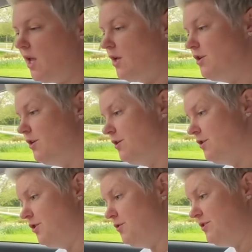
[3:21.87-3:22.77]
You
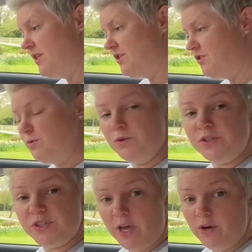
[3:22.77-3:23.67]
use this stalk
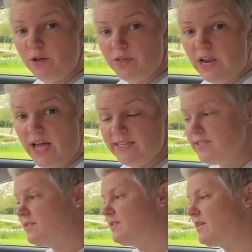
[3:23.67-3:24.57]
to turn on the
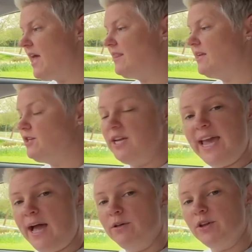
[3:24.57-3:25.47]
lights, and then you
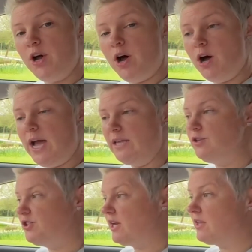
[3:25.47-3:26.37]
get out of the car and
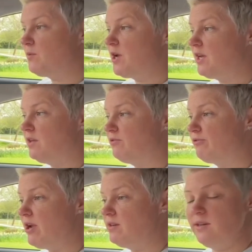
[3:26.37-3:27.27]
you check they're working at the
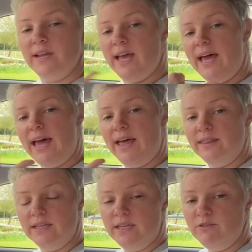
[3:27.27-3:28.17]
front,
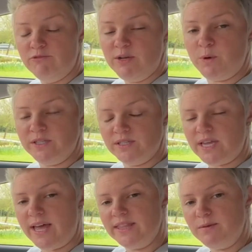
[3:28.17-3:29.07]
and the red ones
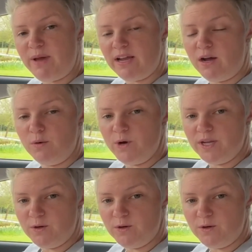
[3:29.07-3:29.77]
at the back are working